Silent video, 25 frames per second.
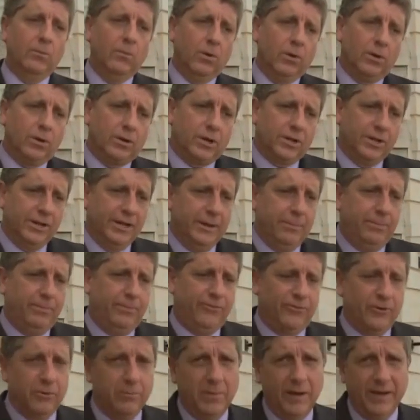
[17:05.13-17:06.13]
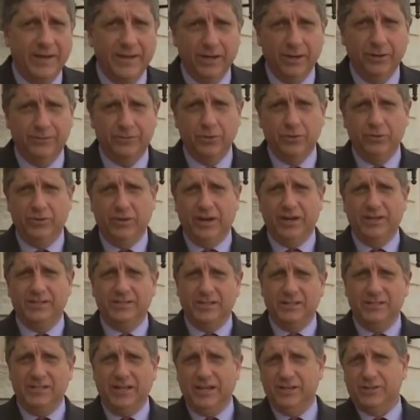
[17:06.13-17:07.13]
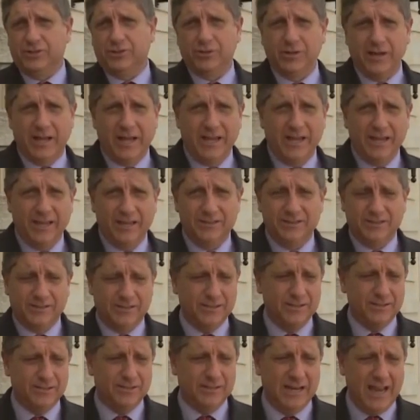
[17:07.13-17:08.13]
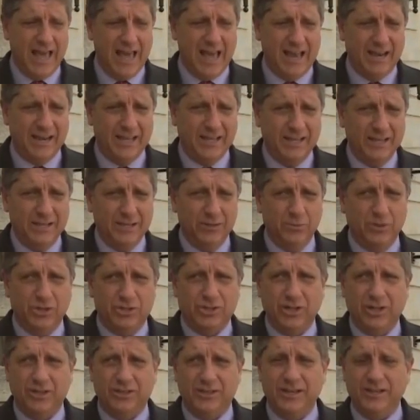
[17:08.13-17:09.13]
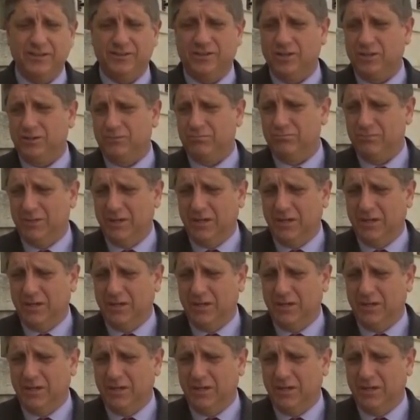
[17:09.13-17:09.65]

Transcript: more clip from my interview that I did yesterday in Cincinnati, which I think that